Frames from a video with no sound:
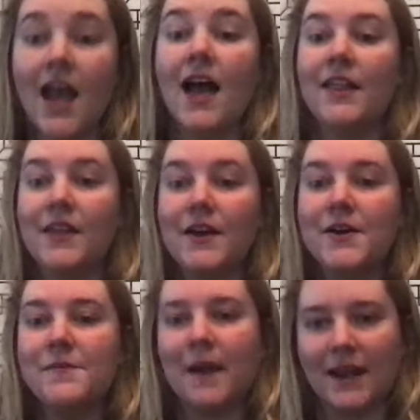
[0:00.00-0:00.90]

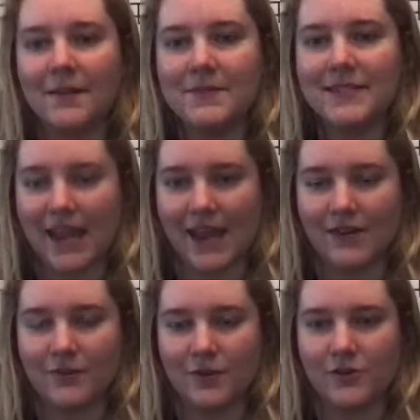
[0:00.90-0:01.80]
Hello, my name is
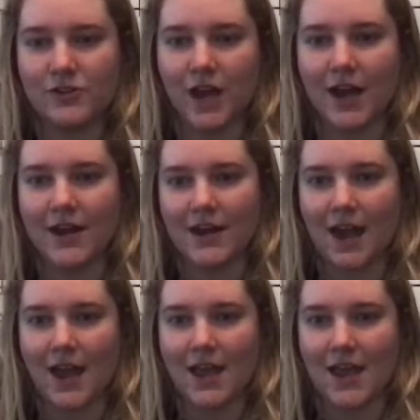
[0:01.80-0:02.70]
Grotjan and
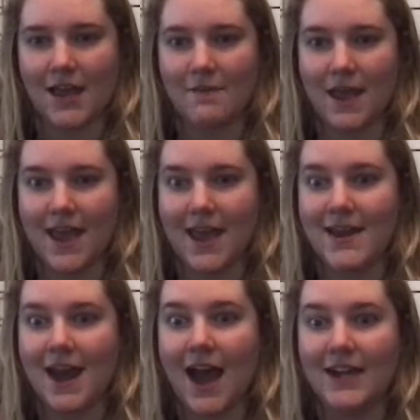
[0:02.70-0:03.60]
I am an